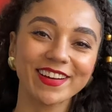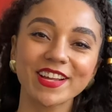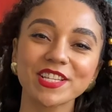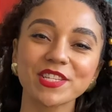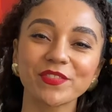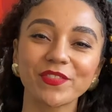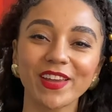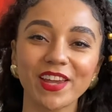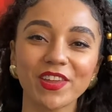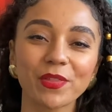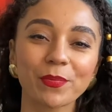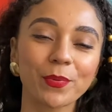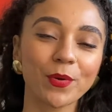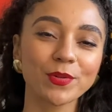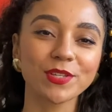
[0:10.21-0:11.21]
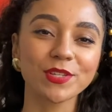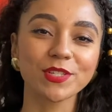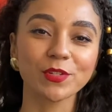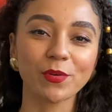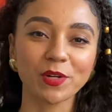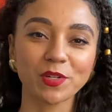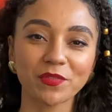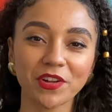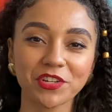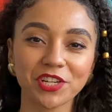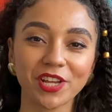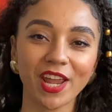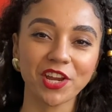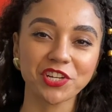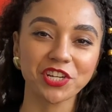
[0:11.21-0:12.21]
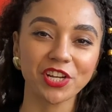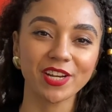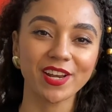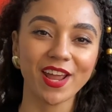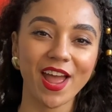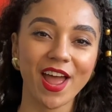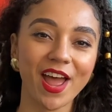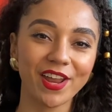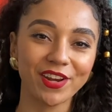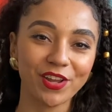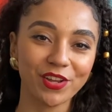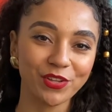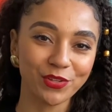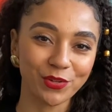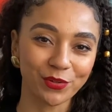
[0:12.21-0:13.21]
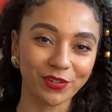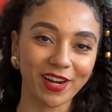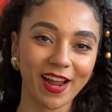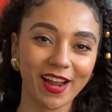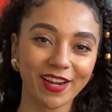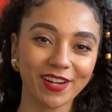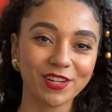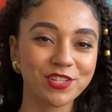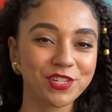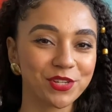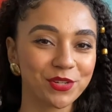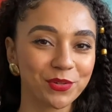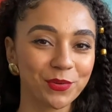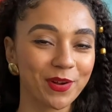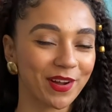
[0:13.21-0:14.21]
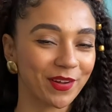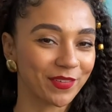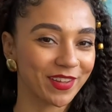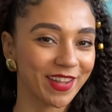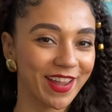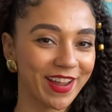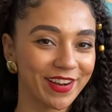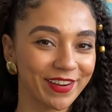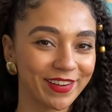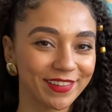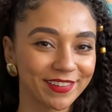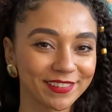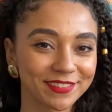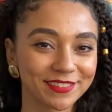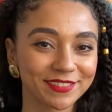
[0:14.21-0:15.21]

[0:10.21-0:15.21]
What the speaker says: it's Faith, Prose's Director of Education and your guide to healthy hair.